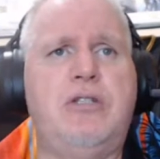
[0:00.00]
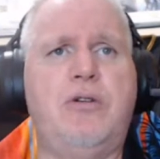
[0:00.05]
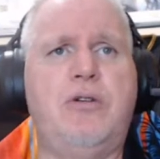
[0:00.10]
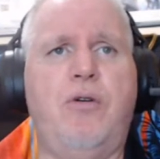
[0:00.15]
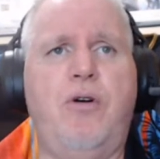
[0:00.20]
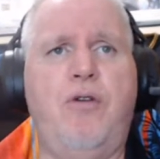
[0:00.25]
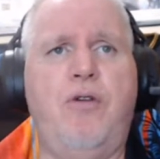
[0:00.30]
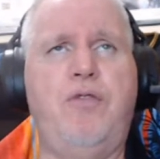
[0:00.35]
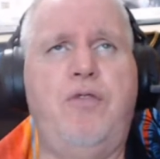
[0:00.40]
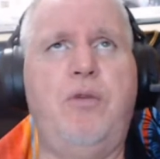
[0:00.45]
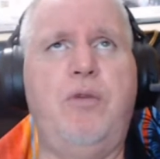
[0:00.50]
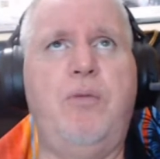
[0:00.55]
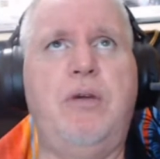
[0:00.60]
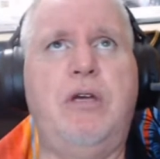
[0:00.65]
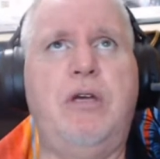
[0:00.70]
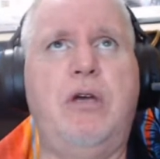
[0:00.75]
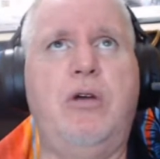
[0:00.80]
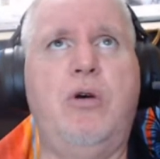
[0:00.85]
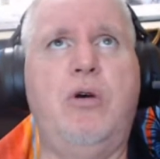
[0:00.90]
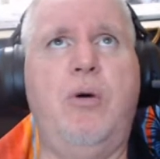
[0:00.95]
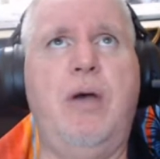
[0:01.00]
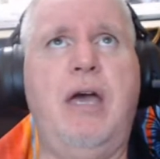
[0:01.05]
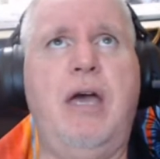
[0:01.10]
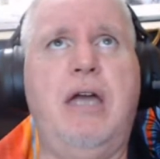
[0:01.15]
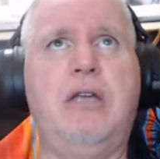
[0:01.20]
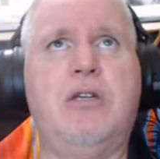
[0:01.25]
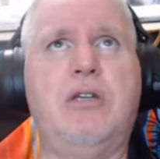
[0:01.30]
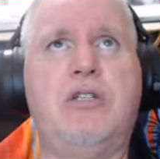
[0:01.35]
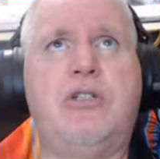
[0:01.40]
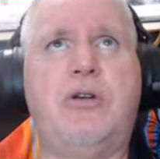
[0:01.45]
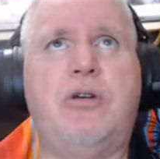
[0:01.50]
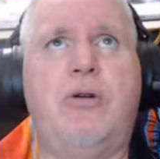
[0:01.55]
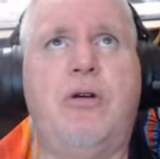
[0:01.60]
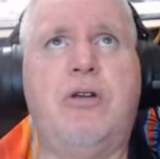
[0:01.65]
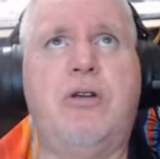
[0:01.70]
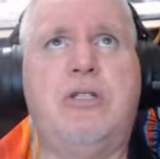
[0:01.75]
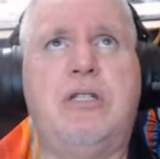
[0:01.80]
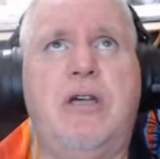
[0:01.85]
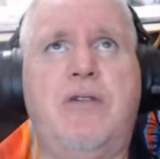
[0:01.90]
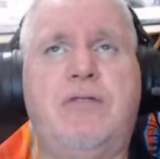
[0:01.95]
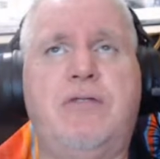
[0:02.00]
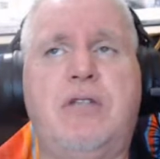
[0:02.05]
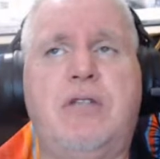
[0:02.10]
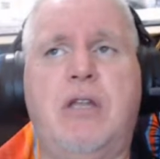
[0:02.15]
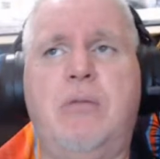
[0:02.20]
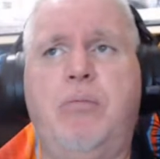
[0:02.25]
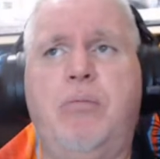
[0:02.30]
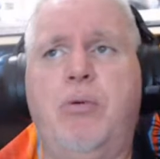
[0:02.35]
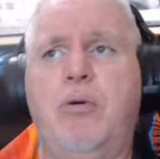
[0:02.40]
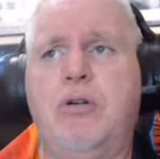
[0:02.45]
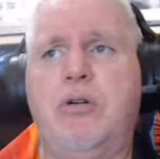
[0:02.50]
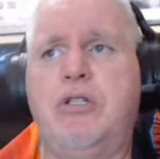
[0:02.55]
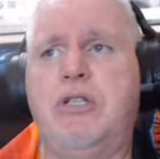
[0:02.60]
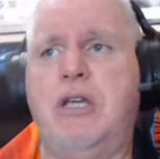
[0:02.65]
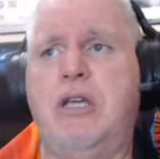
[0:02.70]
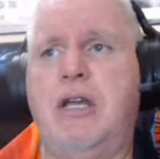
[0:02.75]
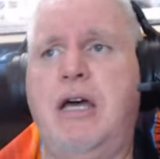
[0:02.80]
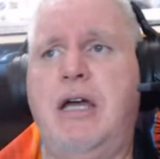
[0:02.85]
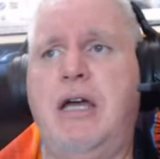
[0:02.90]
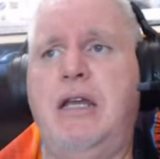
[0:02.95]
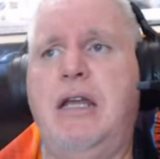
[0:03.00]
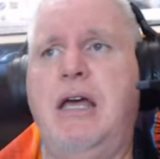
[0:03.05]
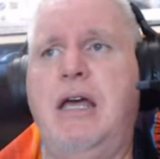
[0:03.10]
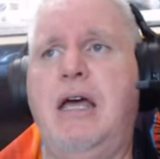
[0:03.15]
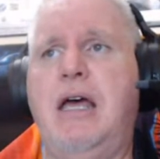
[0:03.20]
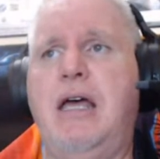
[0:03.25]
So hopefully we can go ahead and assert ourselves on the boards tonight.